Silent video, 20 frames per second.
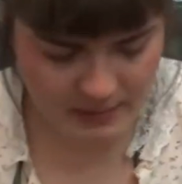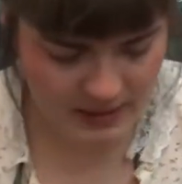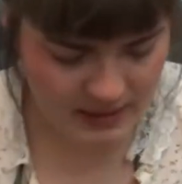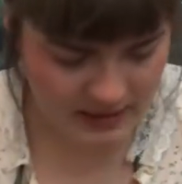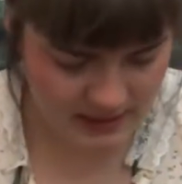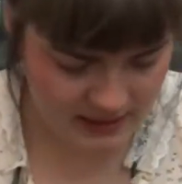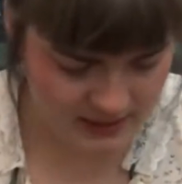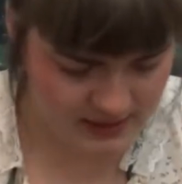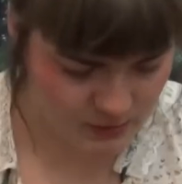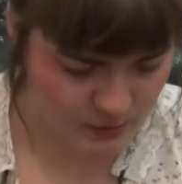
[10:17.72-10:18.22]
an
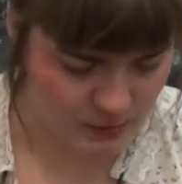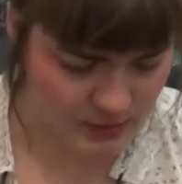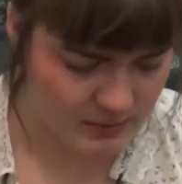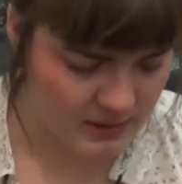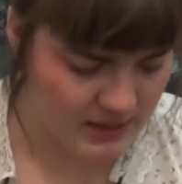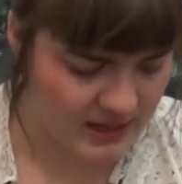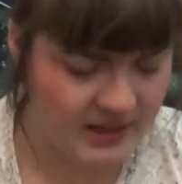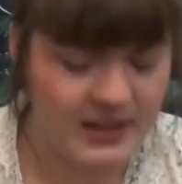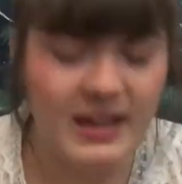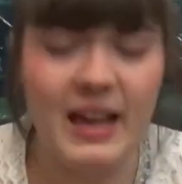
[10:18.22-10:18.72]

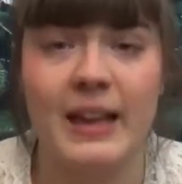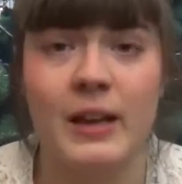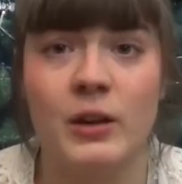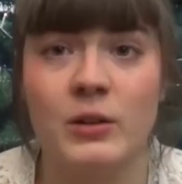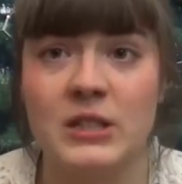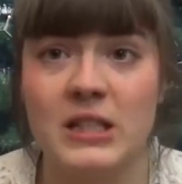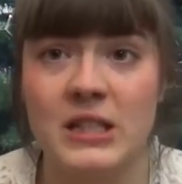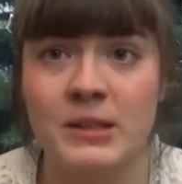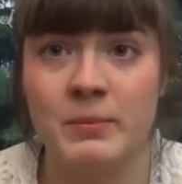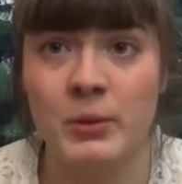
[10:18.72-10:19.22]
extremely
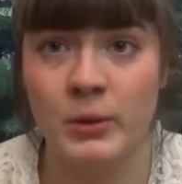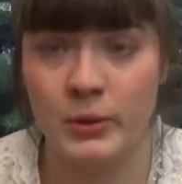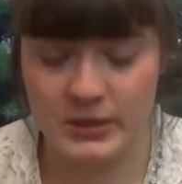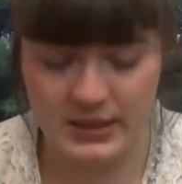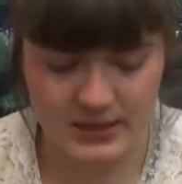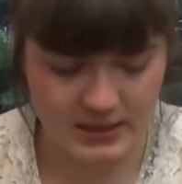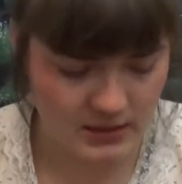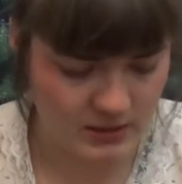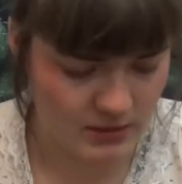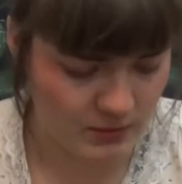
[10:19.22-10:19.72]
chaotic
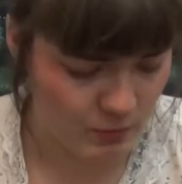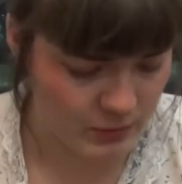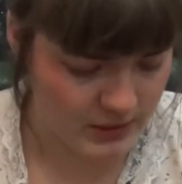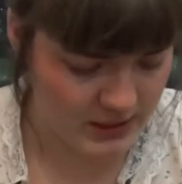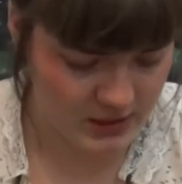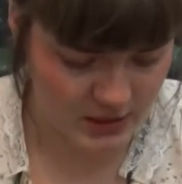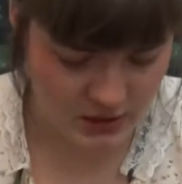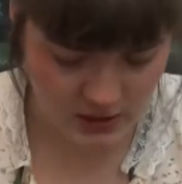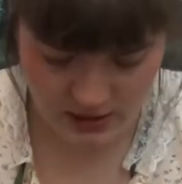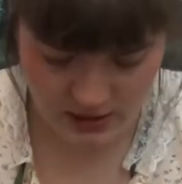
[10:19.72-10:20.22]
person, which